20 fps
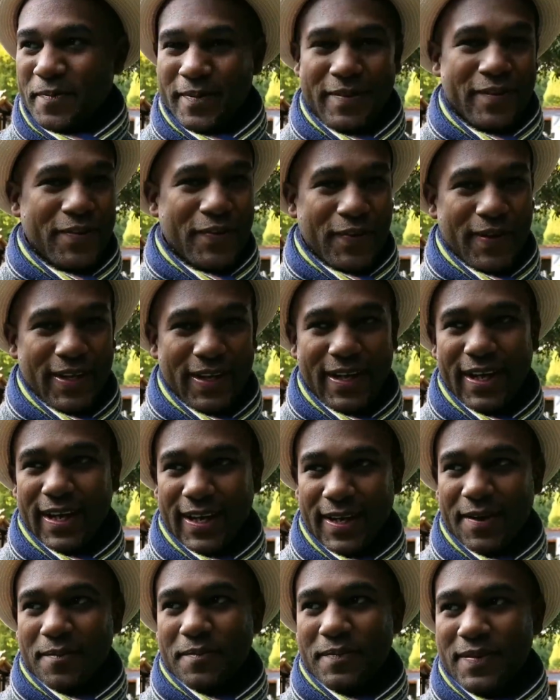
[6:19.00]
doing
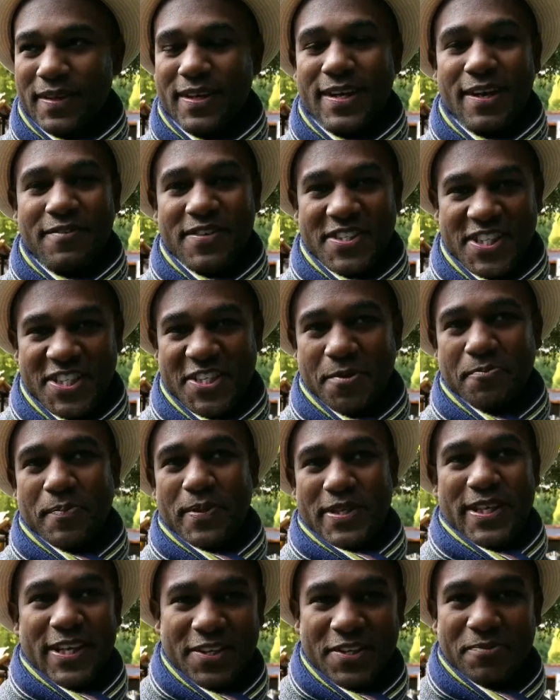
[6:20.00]
the conversation
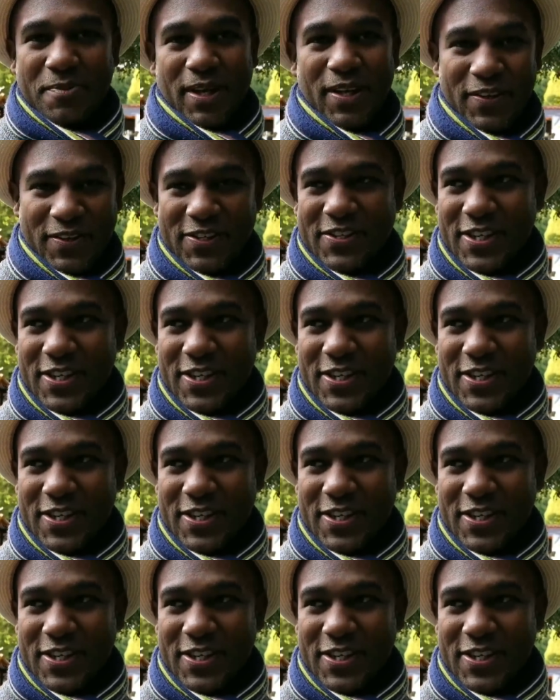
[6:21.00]
pertaining to my luggage.